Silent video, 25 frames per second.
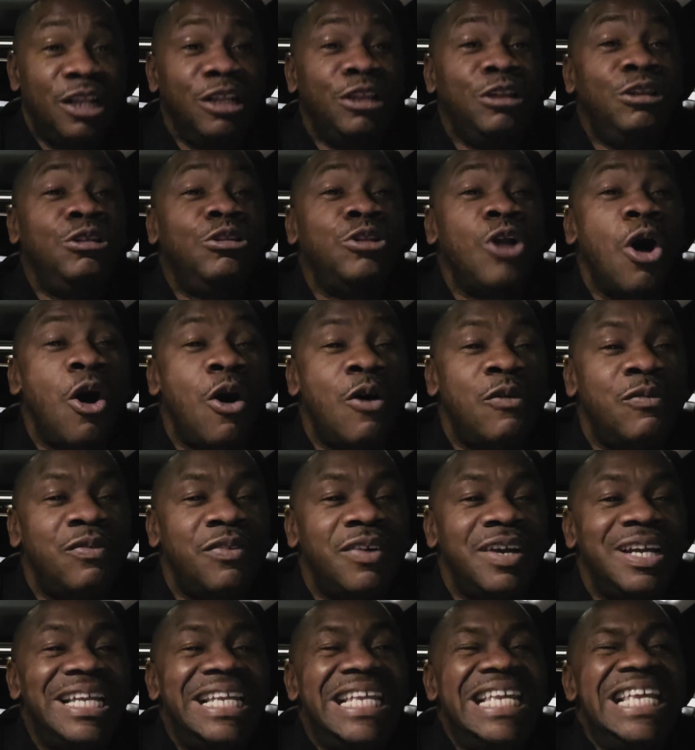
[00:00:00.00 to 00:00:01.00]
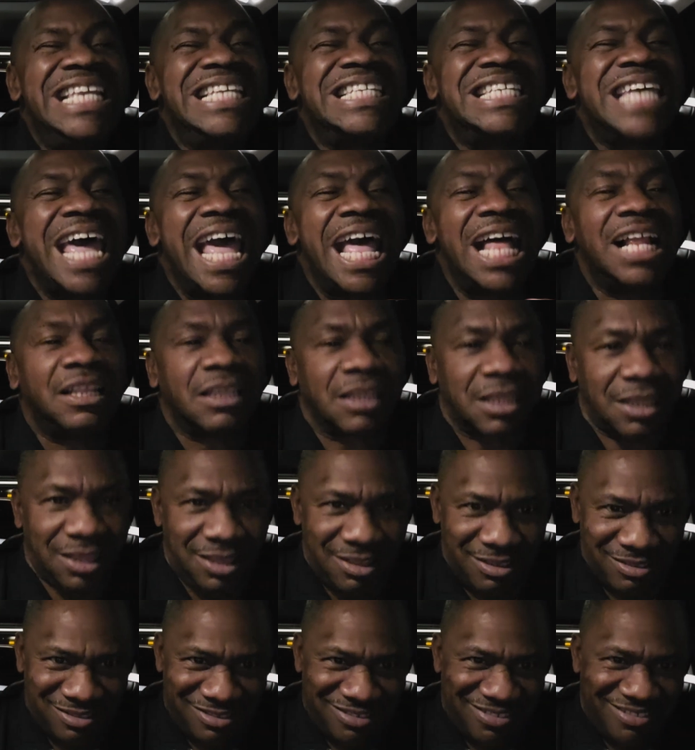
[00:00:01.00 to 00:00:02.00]
Love is
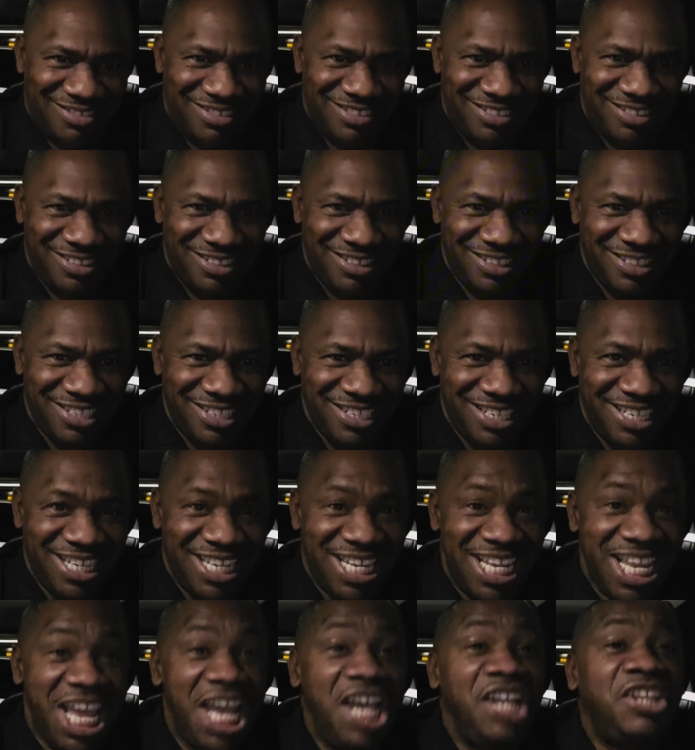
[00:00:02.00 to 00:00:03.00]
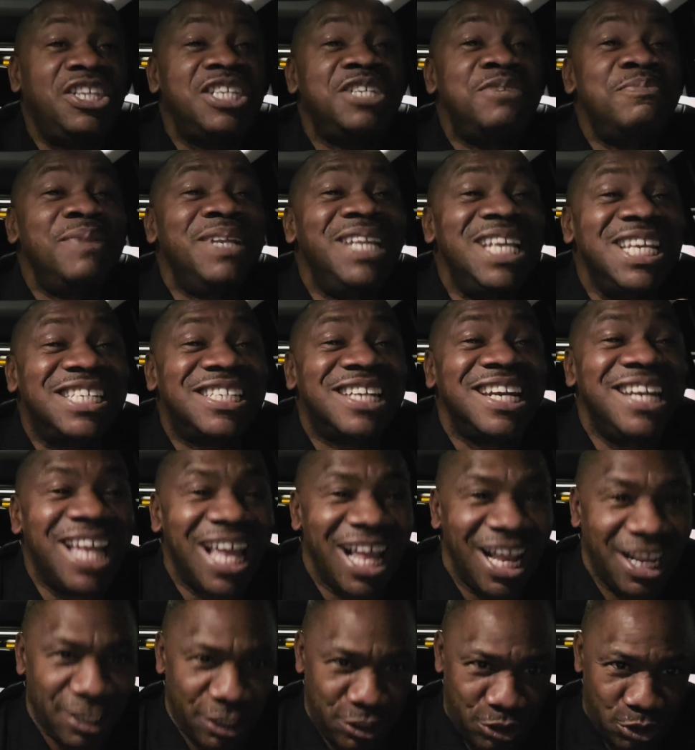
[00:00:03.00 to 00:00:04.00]
health. It's ministering
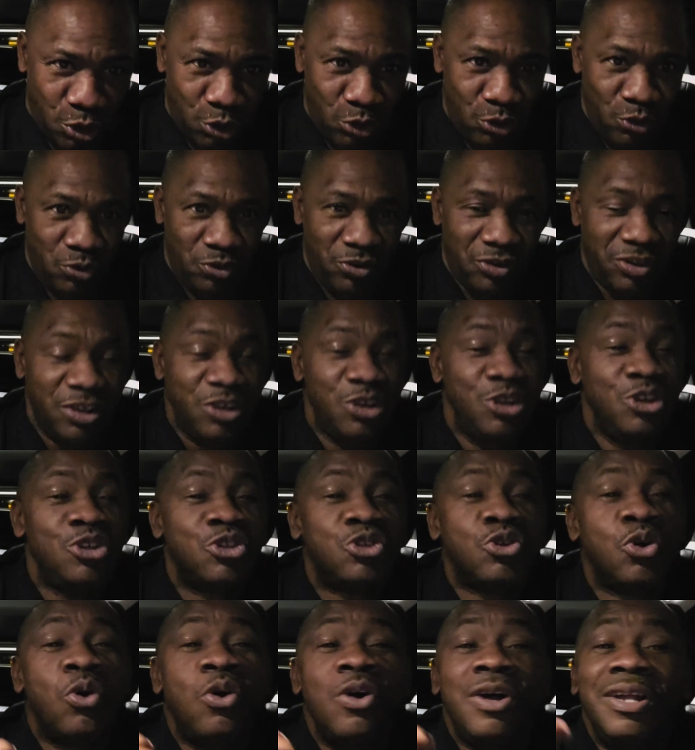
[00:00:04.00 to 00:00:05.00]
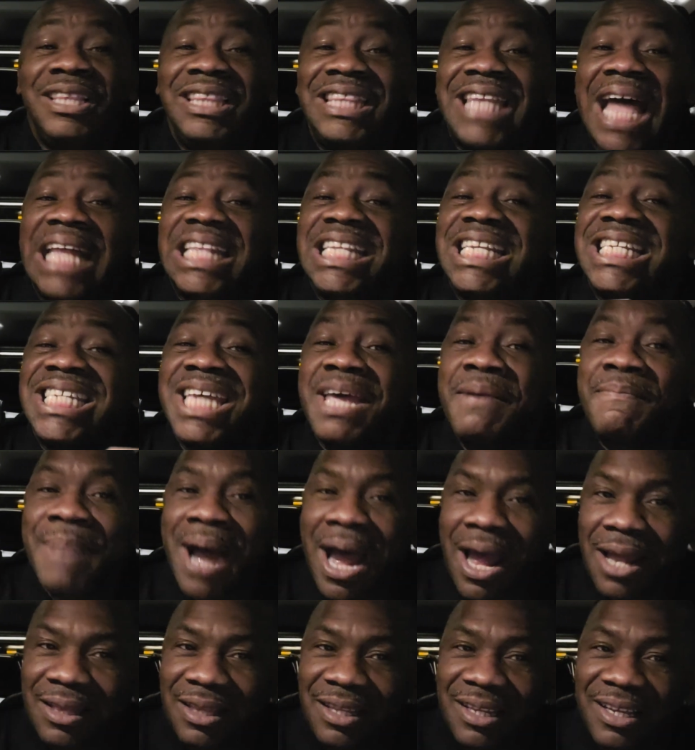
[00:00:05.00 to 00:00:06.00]
health to you. So that is a
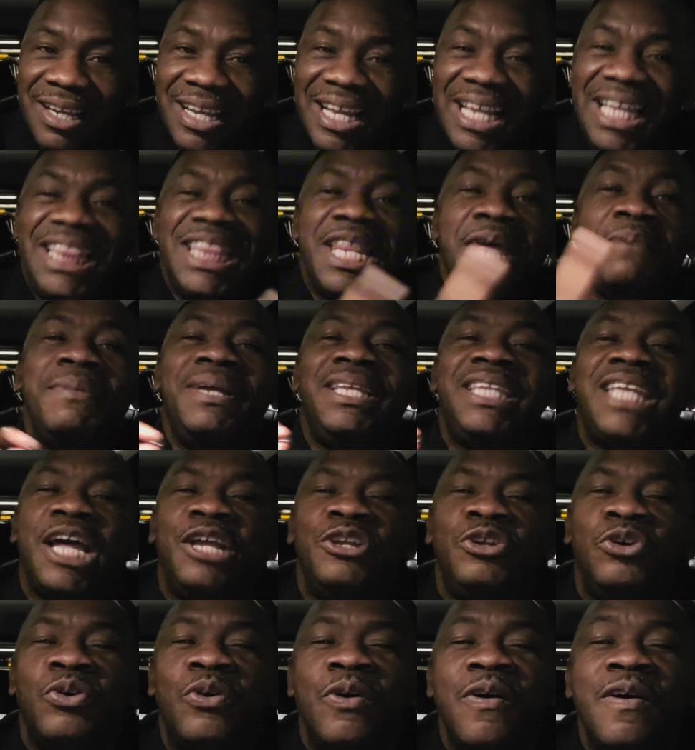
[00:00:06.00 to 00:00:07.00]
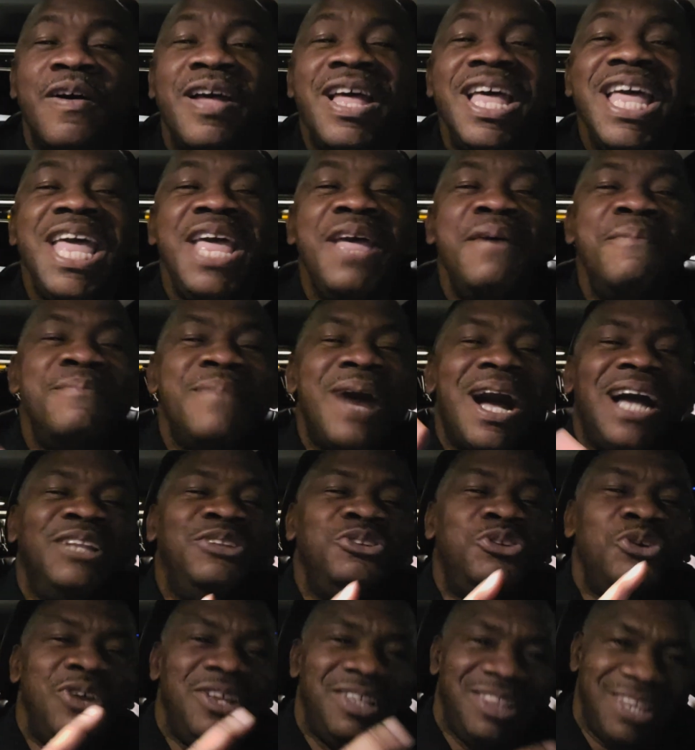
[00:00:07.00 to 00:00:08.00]
man. Let me tell you, a
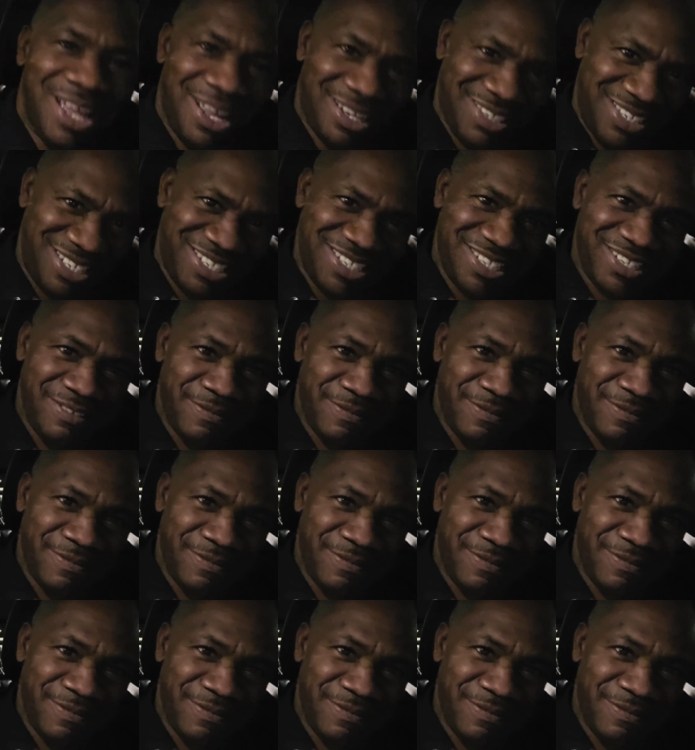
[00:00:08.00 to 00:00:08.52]
man doing that,